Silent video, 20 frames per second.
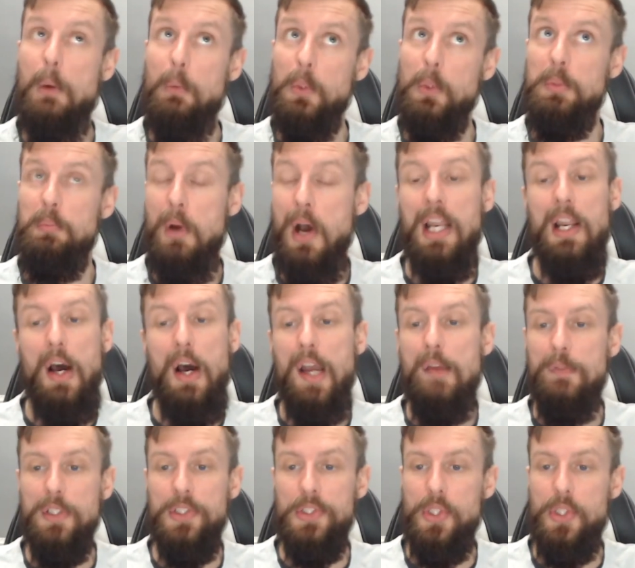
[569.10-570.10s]
my life
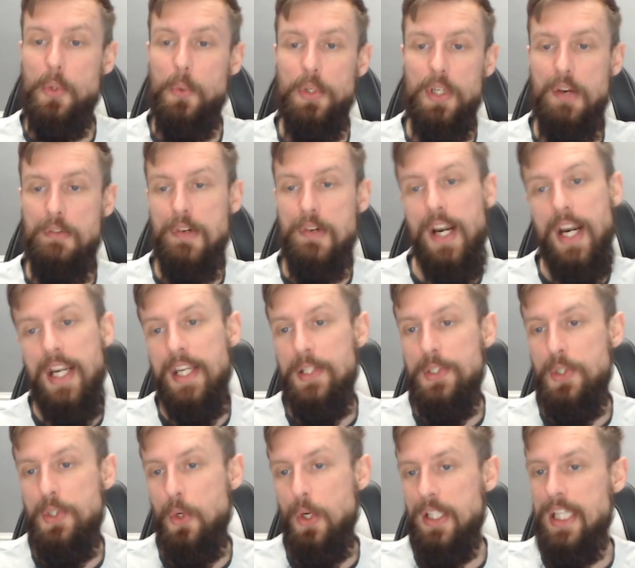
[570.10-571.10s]
at school, and I really
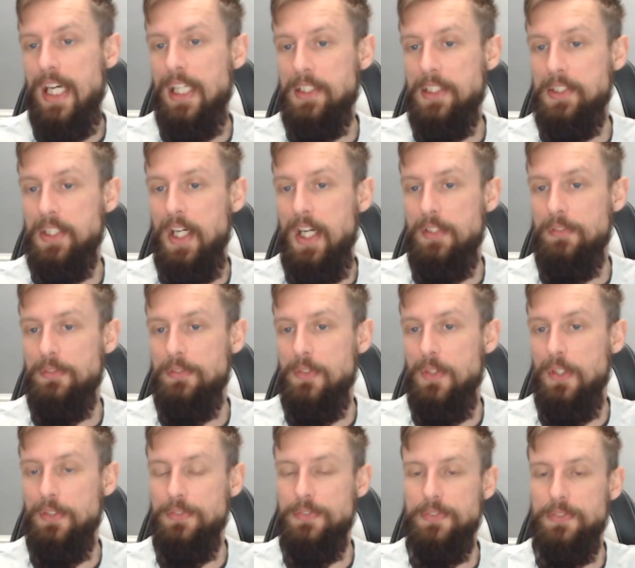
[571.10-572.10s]
enjoyed that side
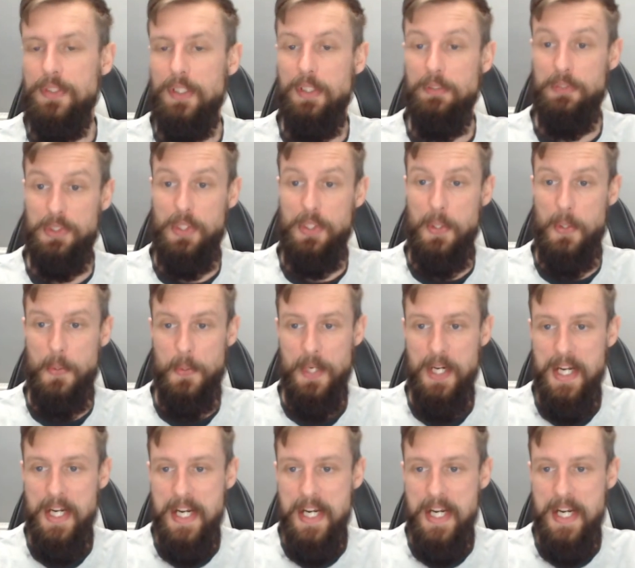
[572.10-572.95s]
of school.